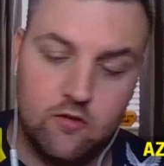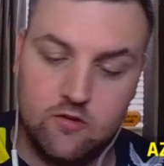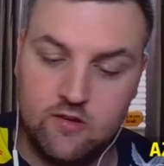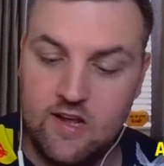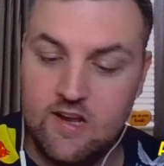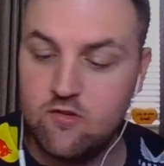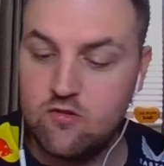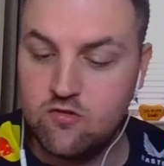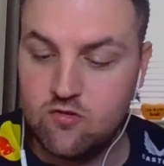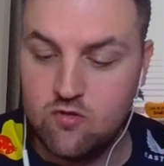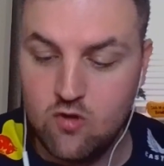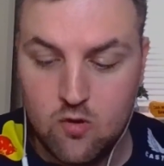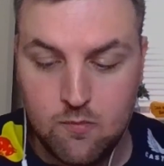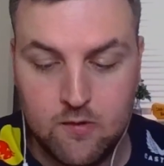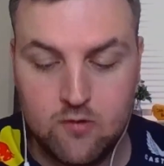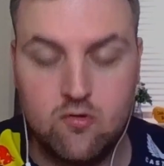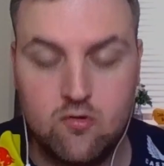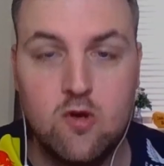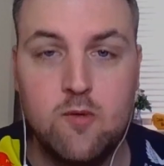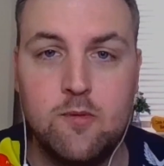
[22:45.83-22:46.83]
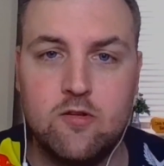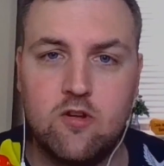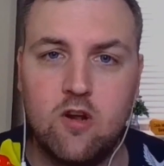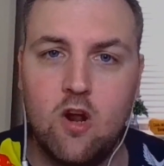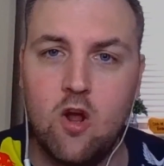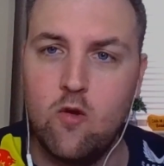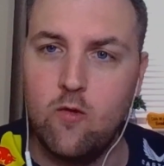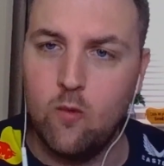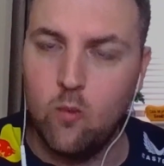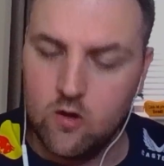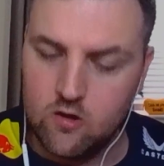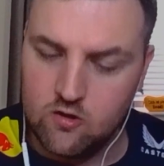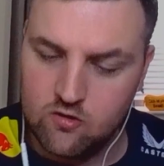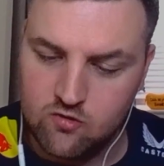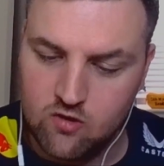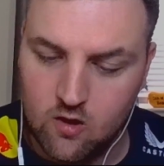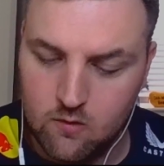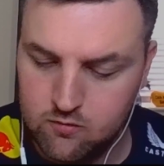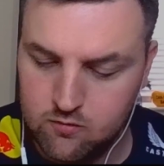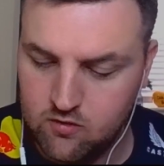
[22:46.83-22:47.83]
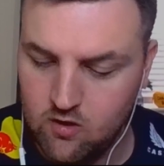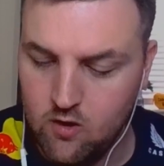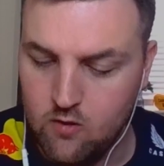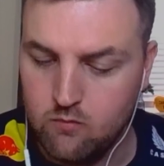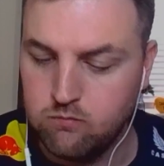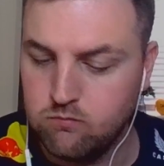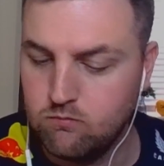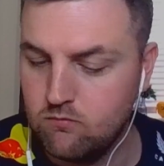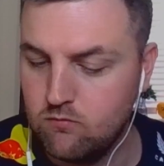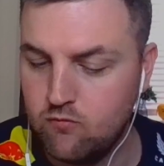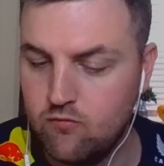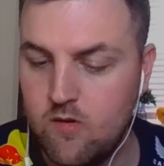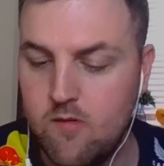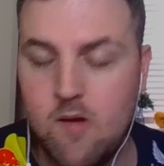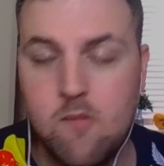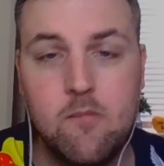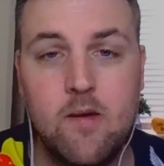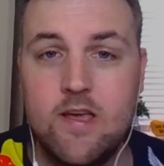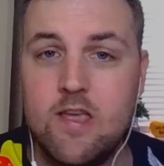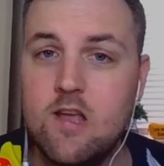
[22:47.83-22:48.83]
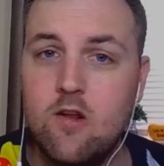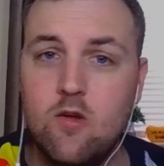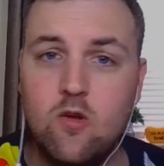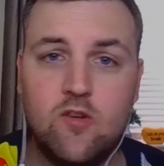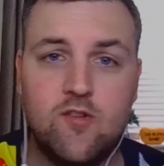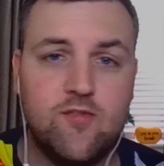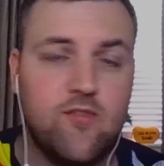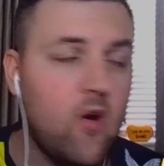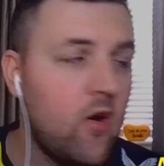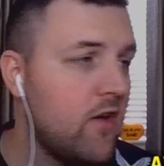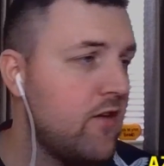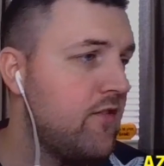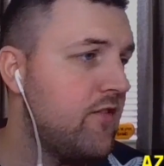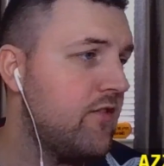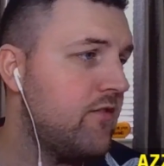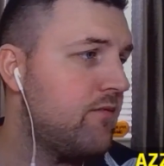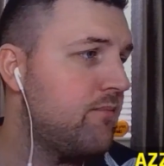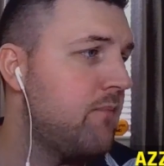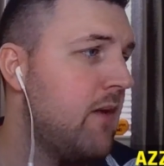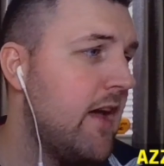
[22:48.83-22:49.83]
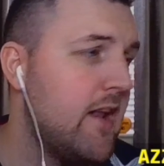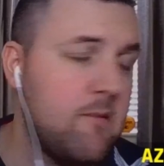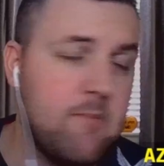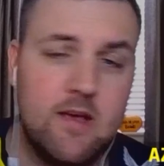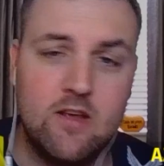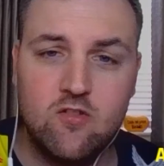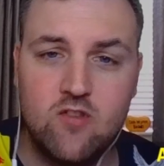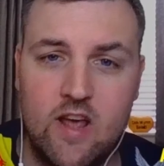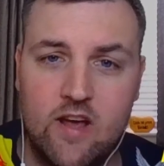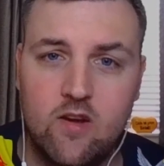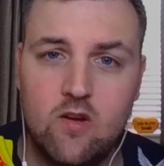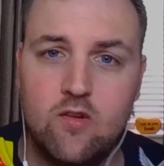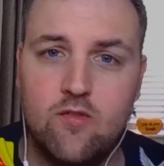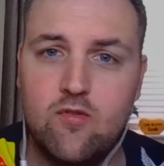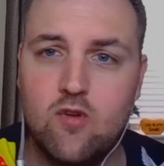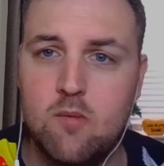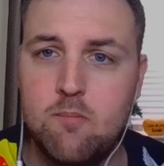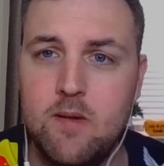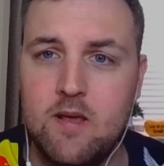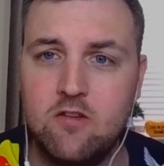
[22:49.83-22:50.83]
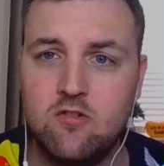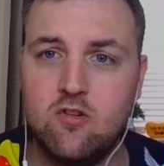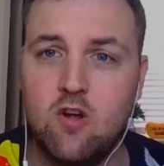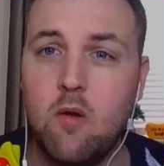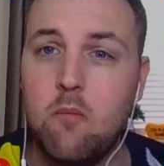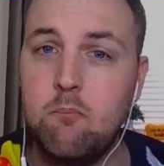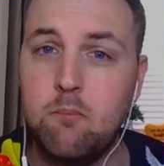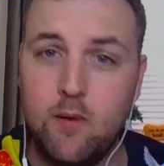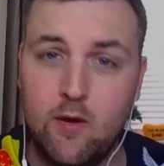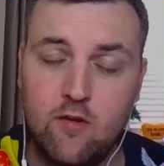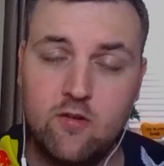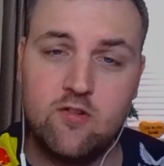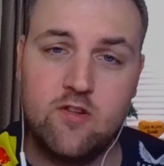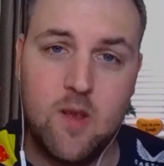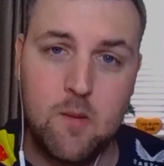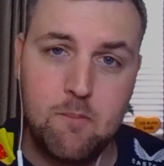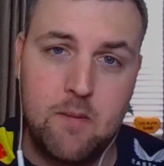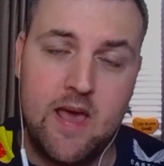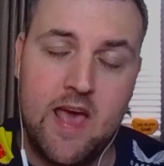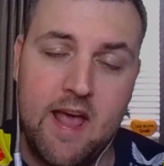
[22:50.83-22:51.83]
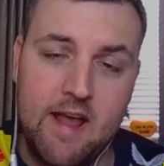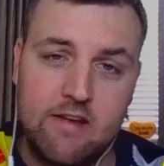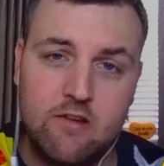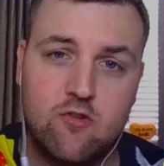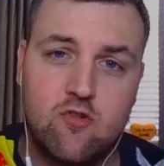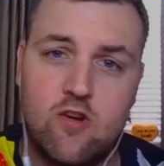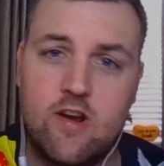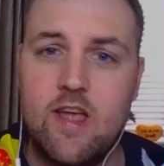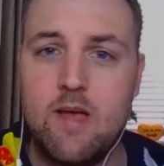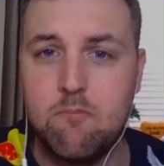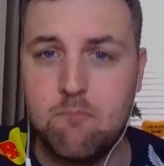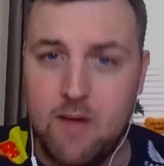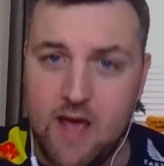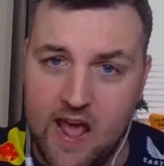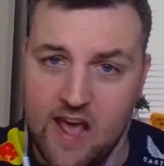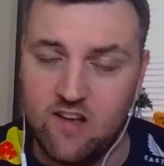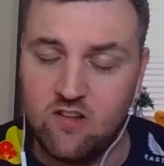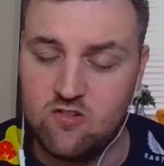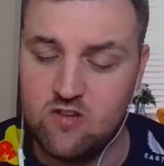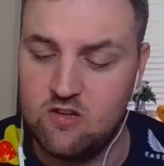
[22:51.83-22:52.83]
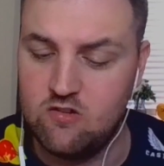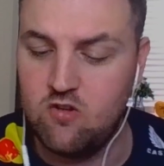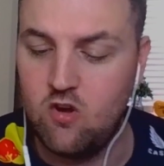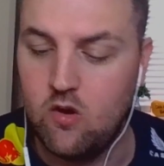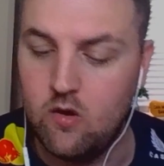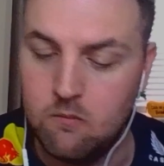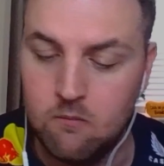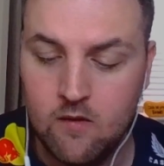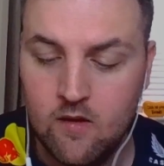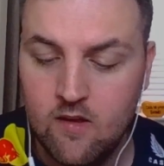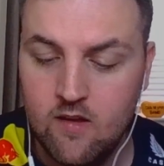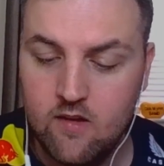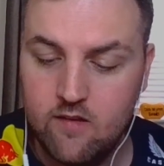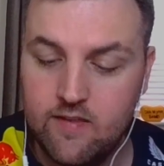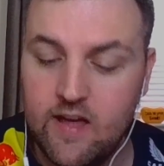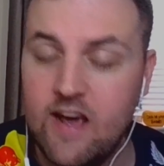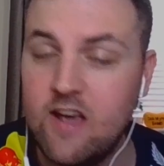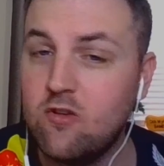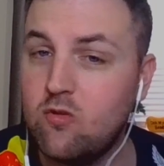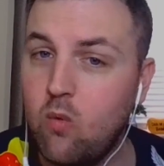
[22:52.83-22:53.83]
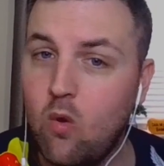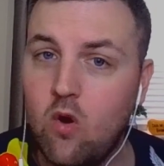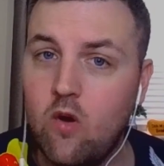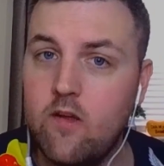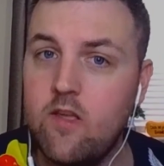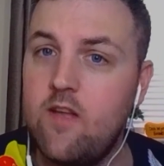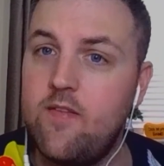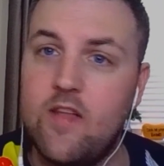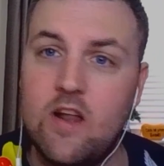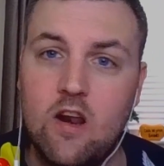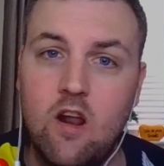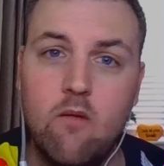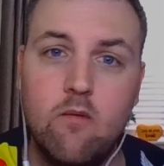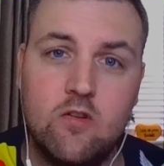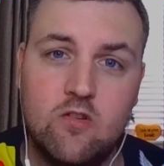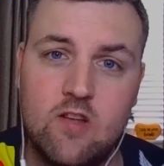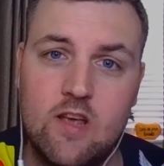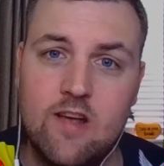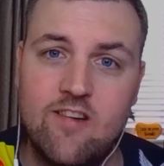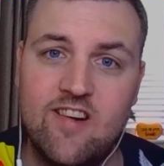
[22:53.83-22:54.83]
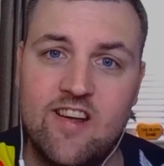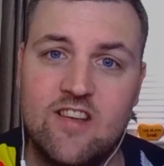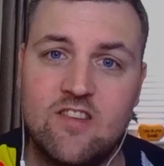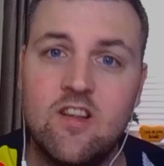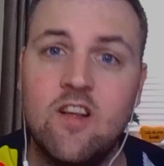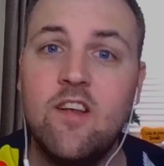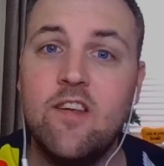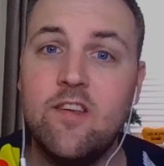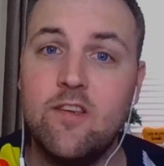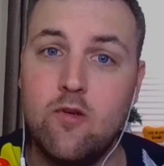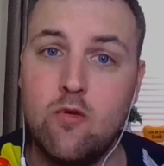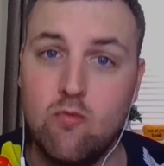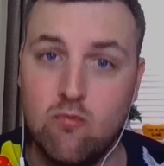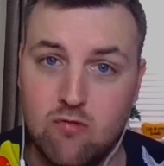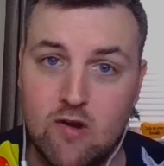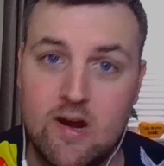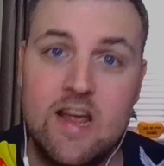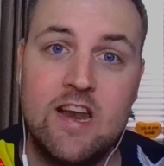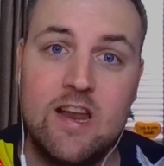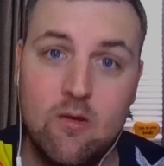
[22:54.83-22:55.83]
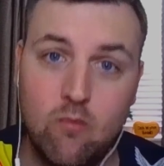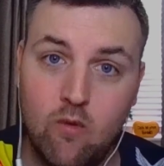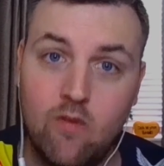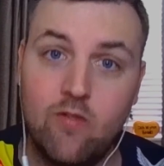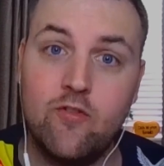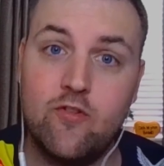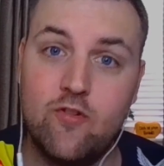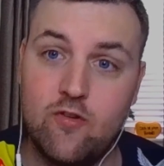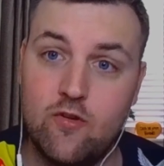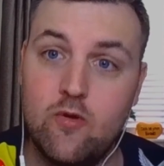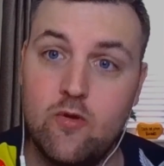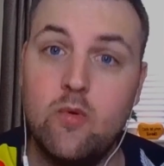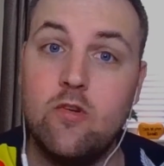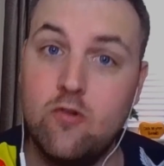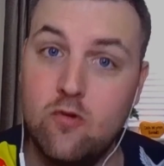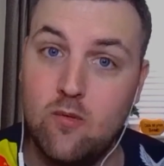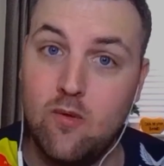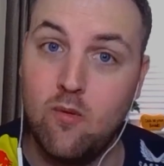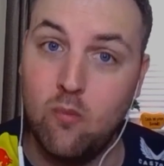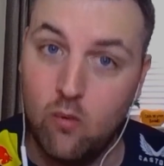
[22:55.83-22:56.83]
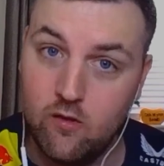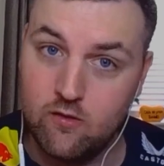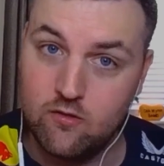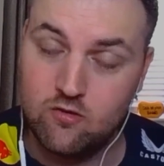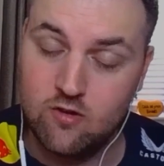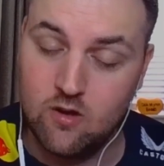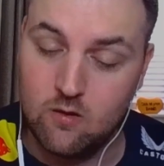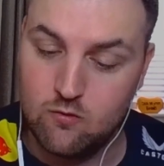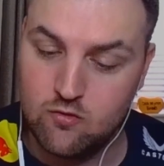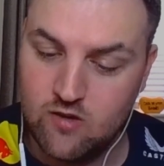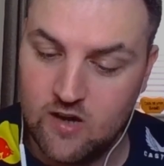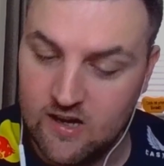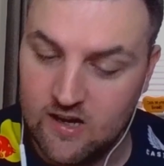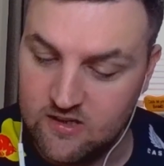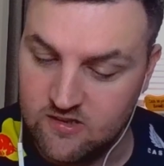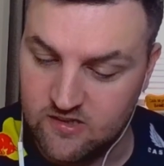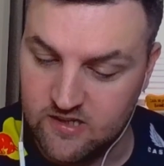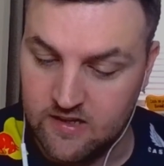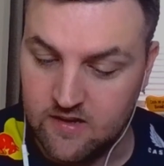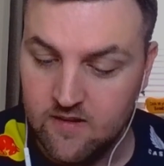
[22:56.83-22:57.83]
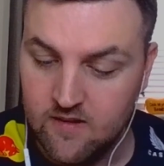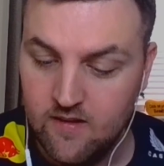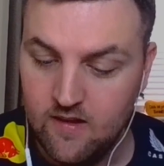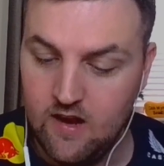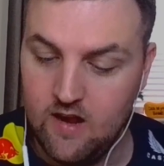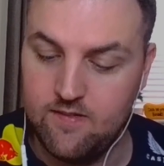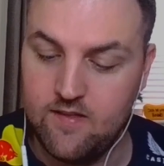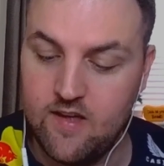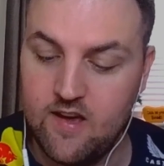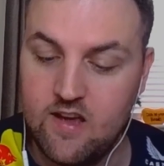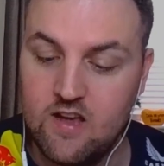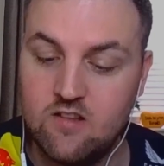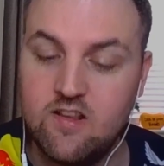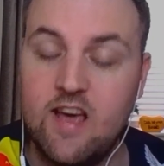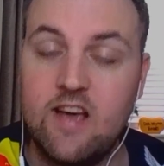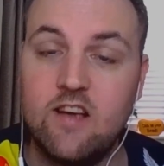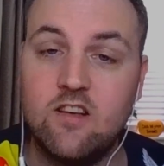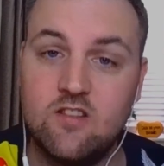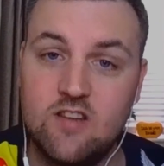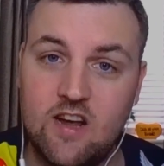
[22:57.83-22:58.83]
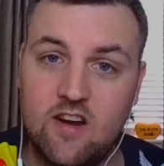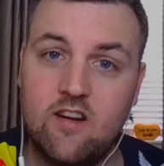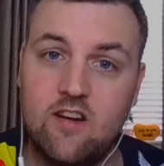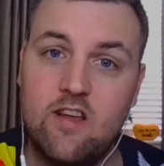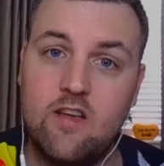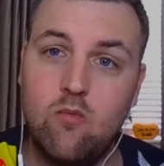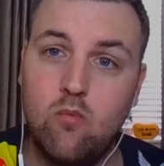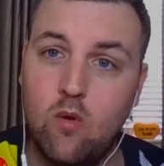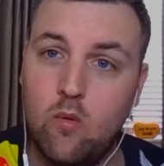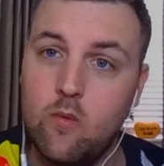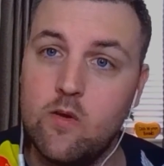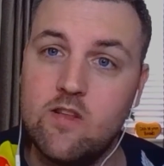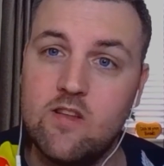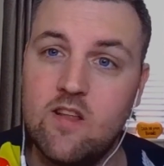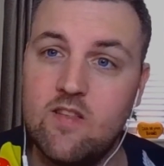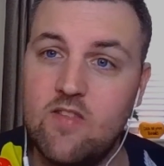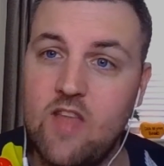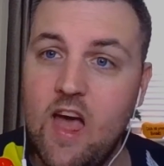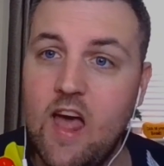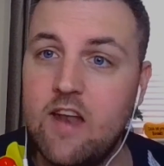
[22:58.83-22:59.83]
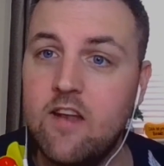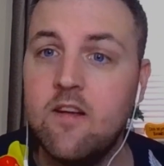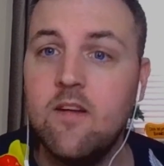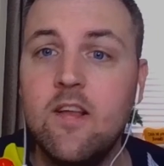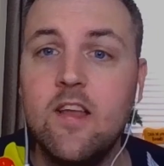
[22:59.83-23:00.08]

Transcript: did. Super, super slow the 1 stop. So remember, you lose 5 and a bit seconds for a pit stop, plus your pit entry and pit exit time. That is why at the lower series, you really want to do a 1 stop strategy. And that is exactly what we did then.